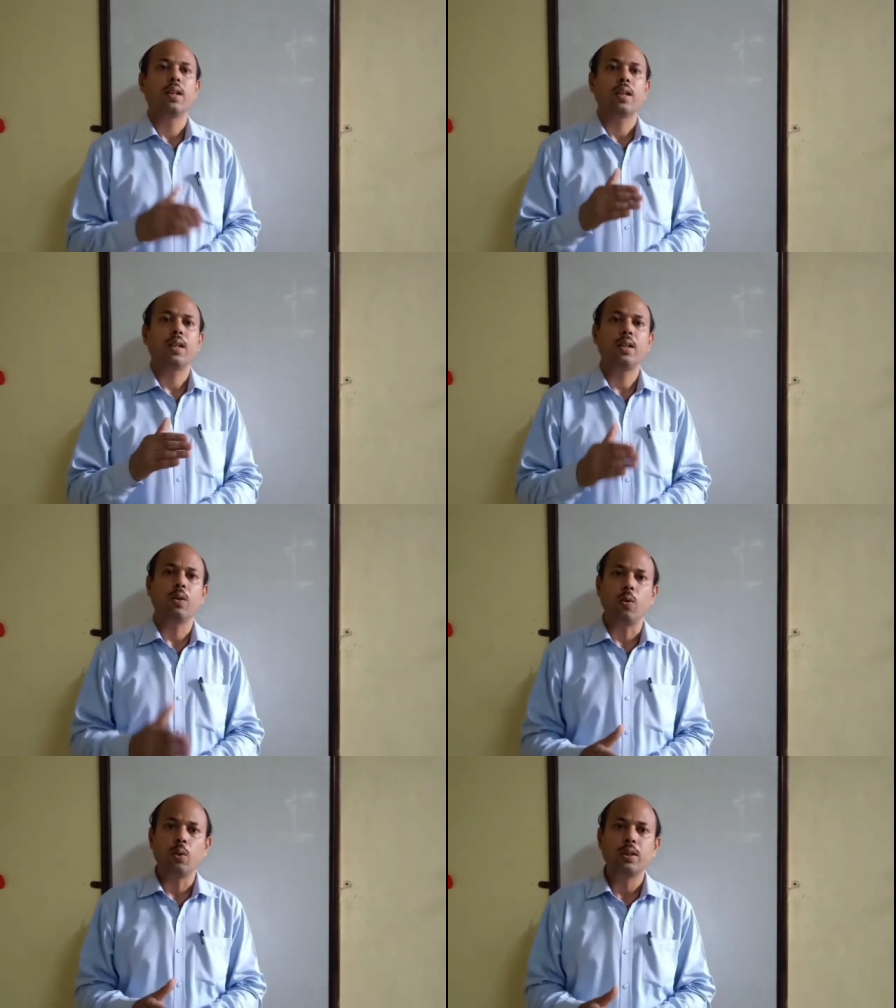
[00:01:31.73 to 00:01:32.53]
In
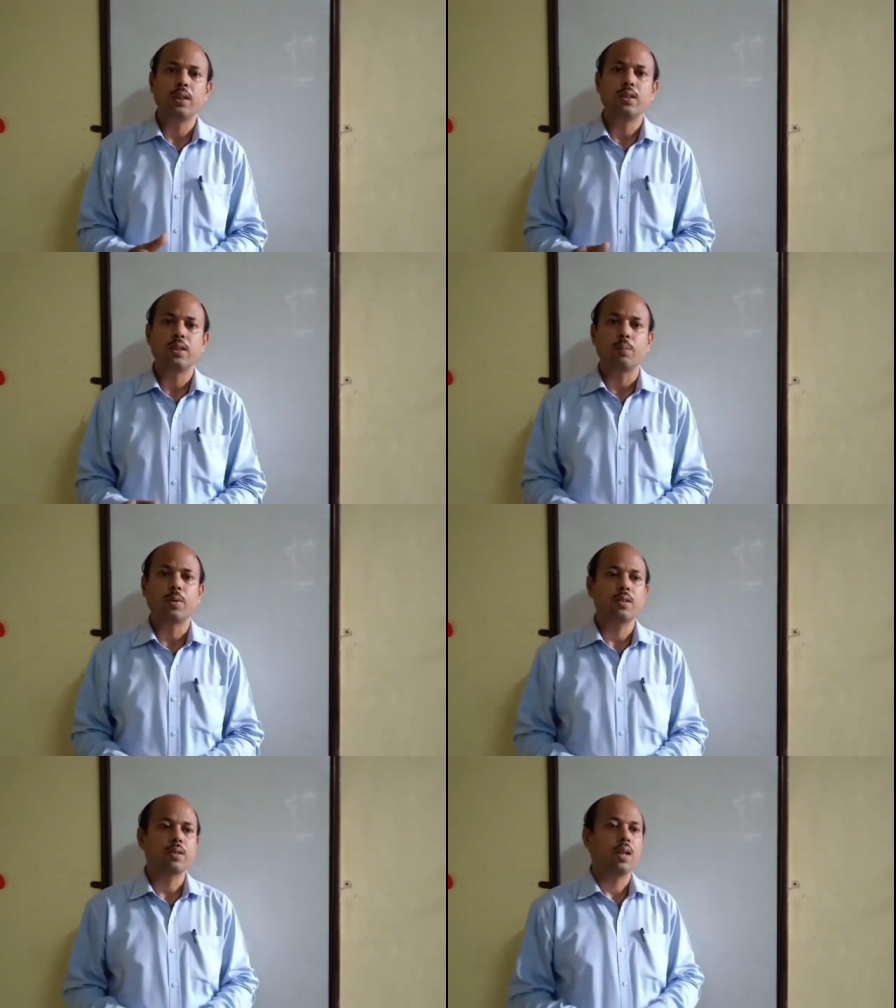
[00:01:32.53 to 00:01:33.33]
all these
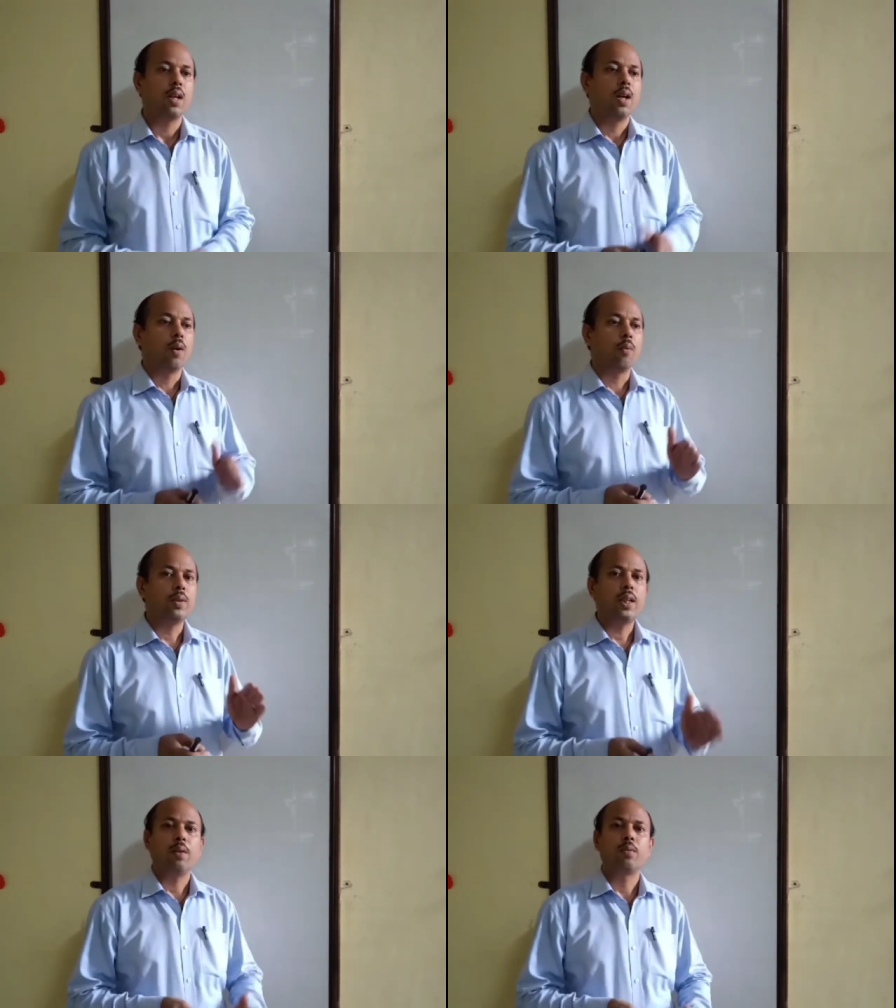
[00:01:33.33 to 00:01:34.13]
chapters, we
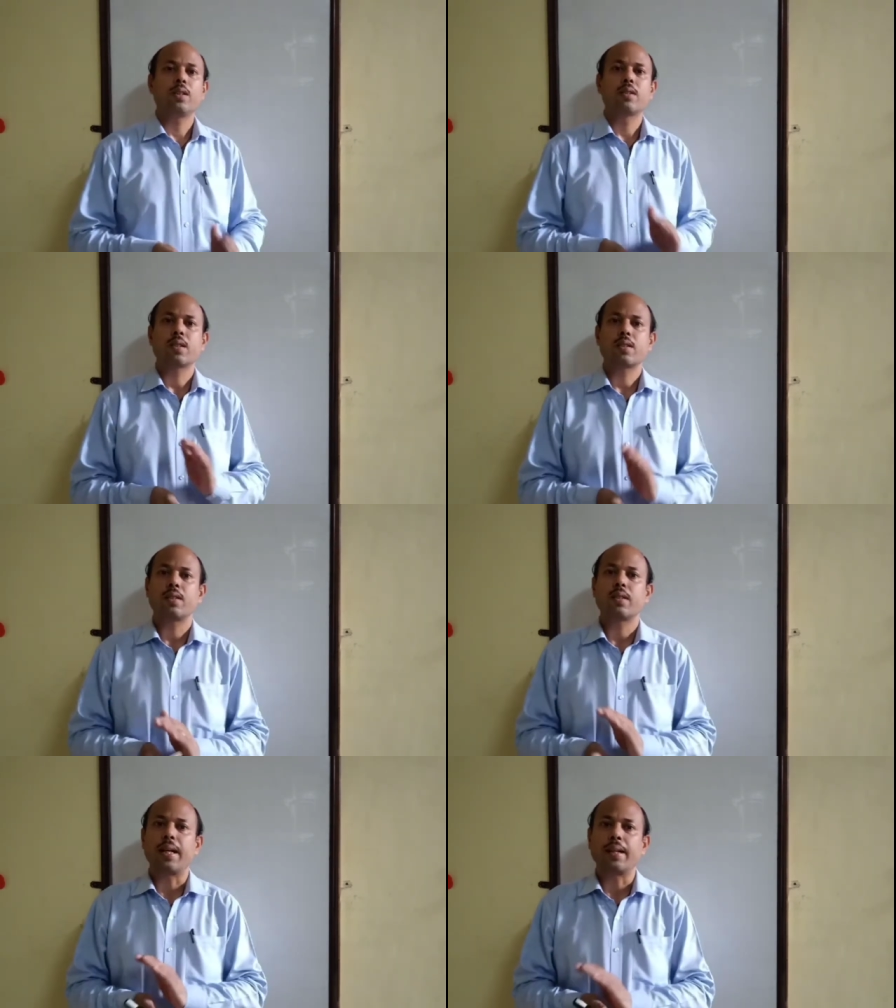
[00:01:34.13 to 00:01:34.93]
have
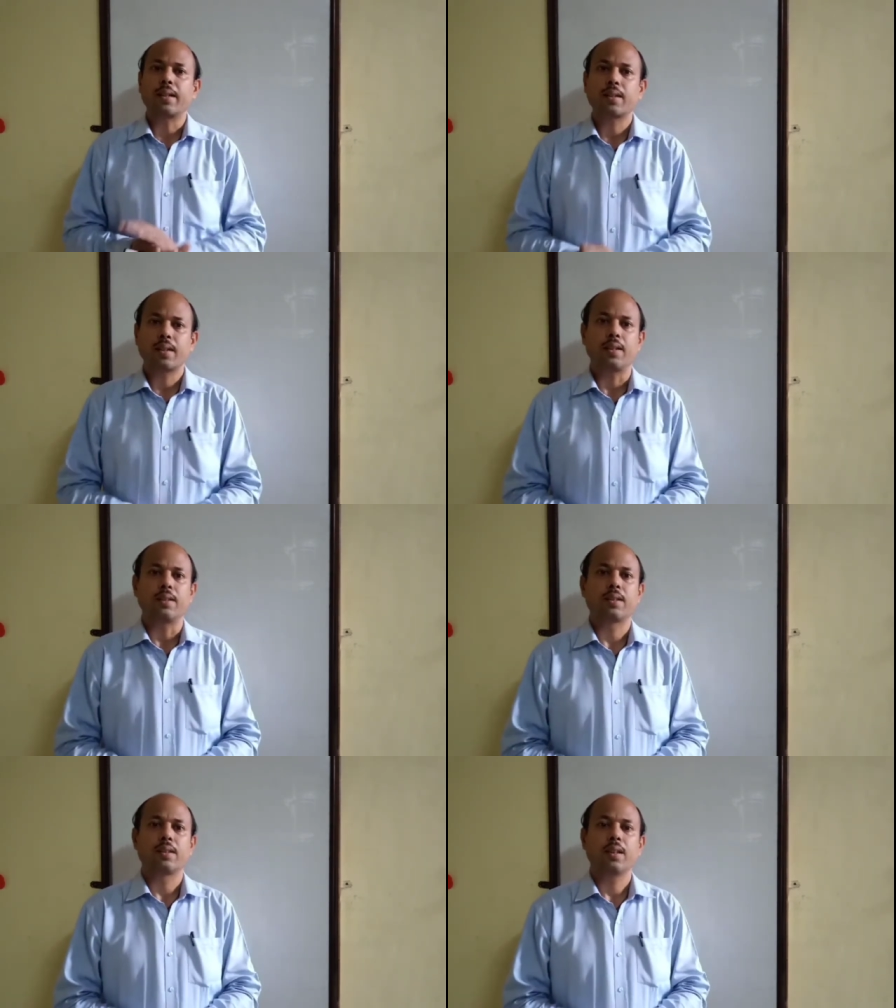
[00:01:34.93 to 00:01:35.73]
discussed direct
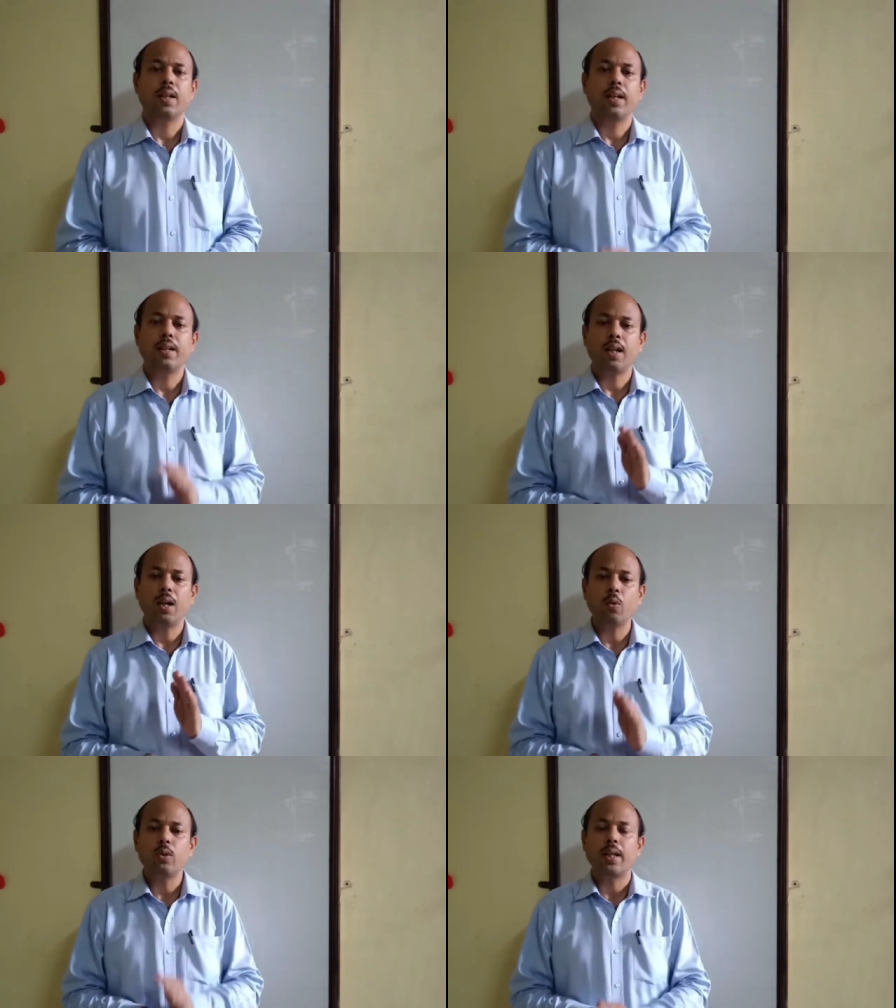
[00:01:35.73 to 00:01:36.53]
current and
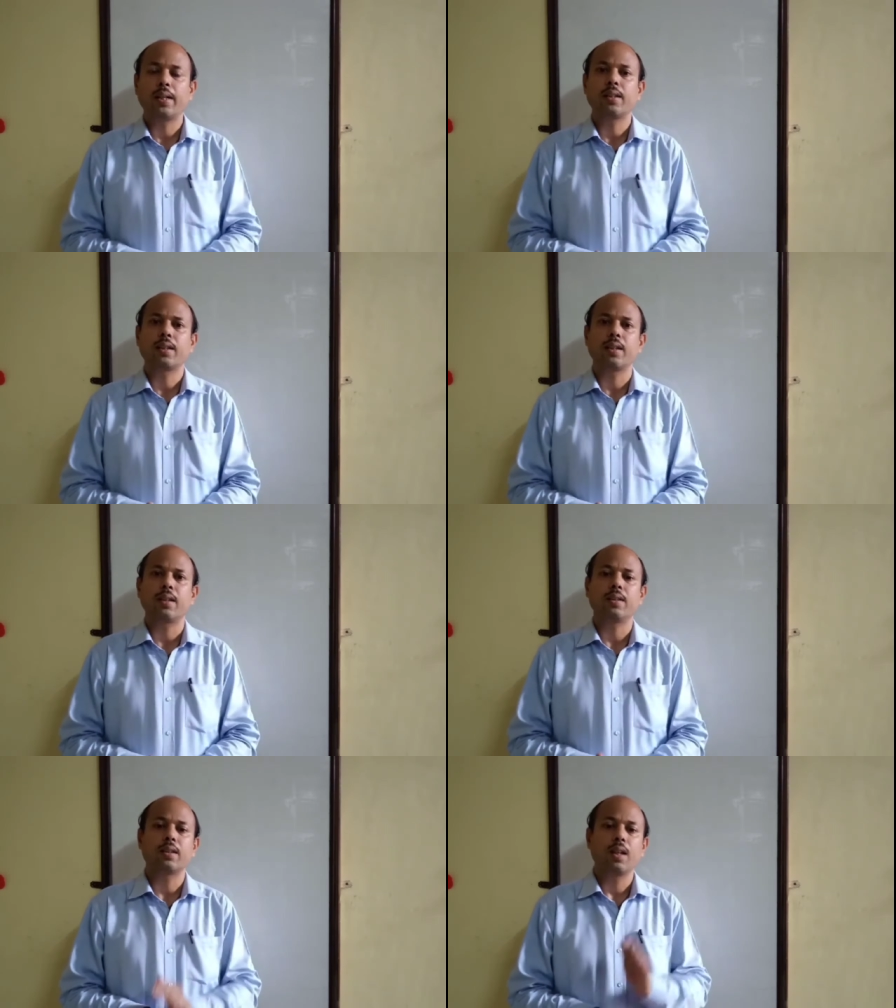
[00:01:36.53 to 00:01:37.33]
how direct
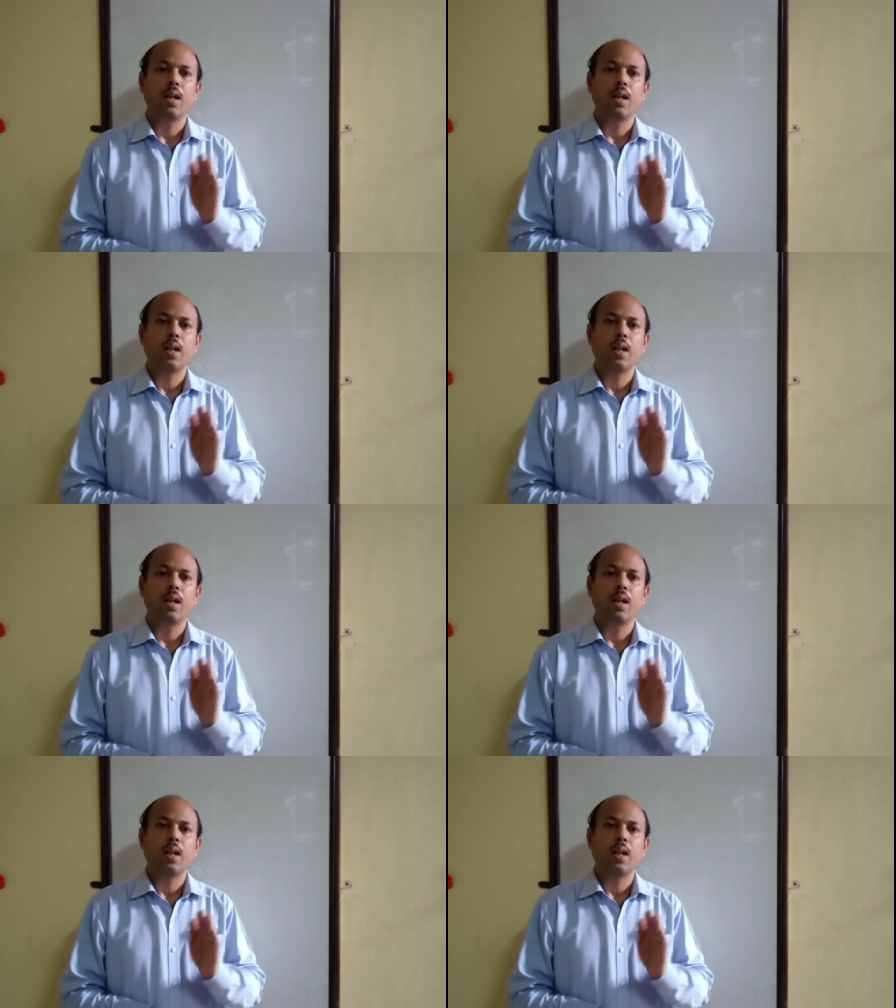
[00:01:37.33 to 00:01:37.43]
current